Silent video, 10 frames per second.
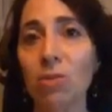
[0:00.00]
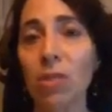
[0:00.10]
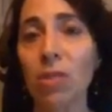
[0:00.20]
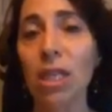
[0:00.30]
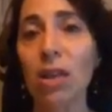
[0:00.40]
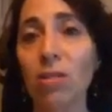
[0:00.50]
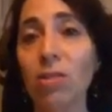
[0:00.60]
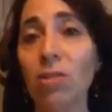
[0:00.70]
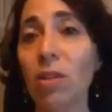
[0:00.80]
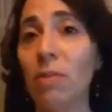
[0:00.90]
and really
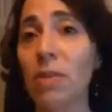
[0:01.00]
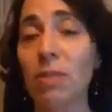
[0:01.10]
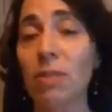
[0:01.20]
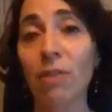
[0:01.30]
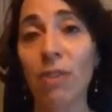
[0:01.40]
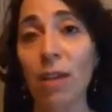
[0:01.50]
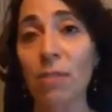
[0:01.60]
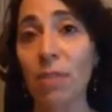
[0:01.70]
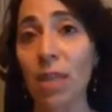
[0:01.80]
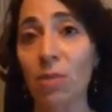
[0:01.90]
also commitment to my
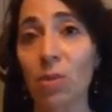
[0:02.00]
family,